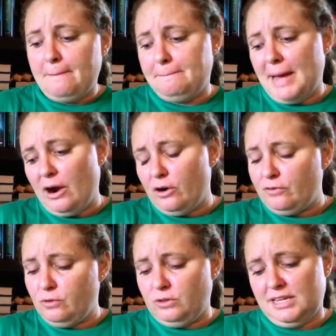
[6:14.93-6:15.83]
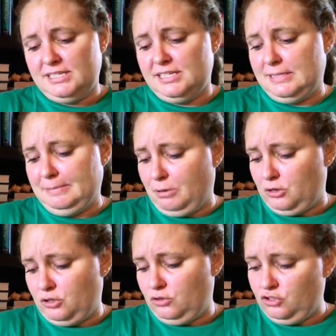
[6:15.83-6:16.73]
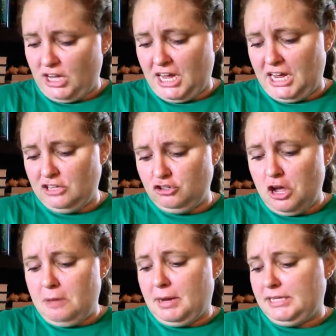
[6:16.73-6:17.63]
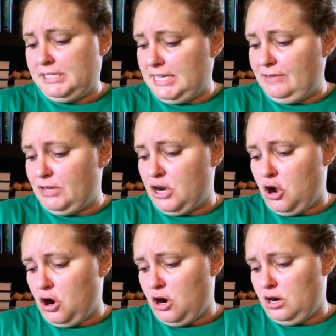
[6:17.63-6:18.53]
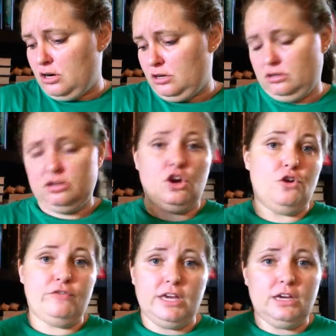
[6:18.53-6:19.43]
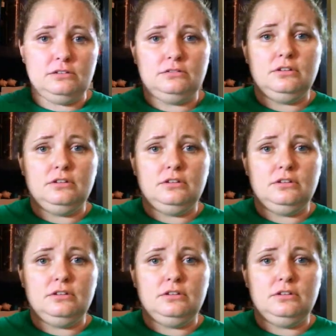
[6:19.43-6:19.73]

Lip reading: Powerful Lessons in Personal Change by Stephen R. Covey.